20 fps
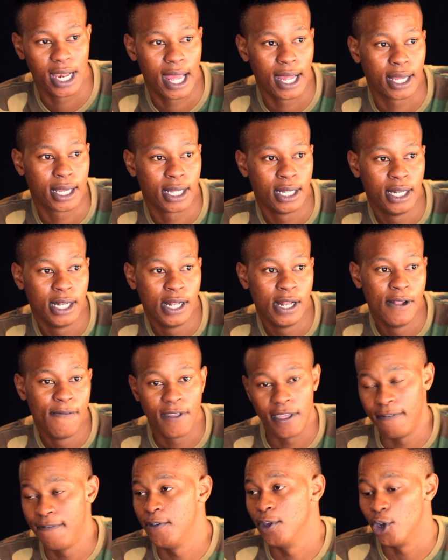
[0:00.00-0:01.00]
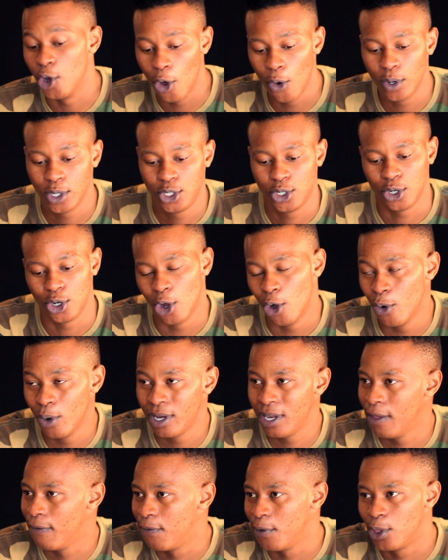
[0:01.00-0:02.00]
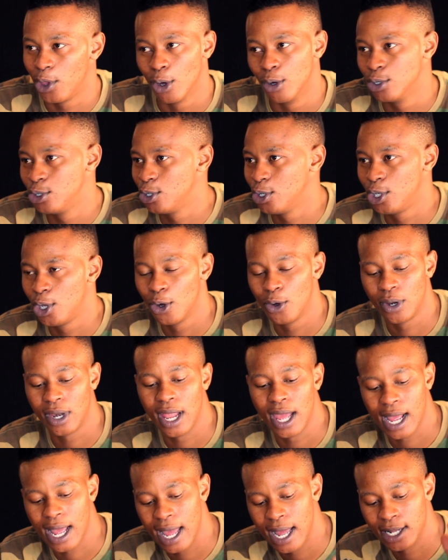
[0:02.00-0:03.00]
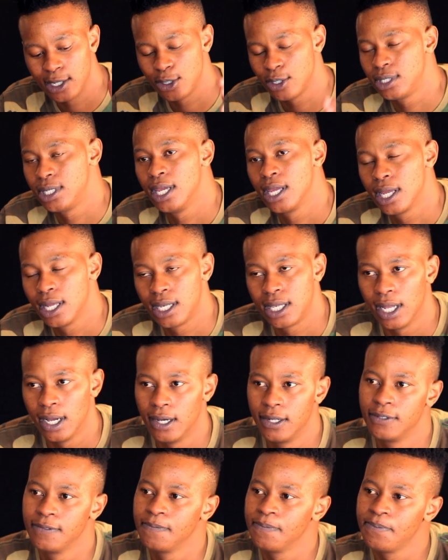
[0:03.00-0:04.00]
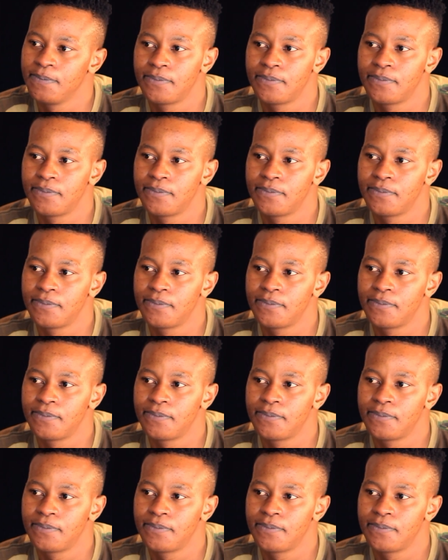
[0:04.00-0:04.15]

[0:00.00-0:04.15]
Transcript: Like, if you know it, you know it. If you don't, you don't. Like, I had to take it down.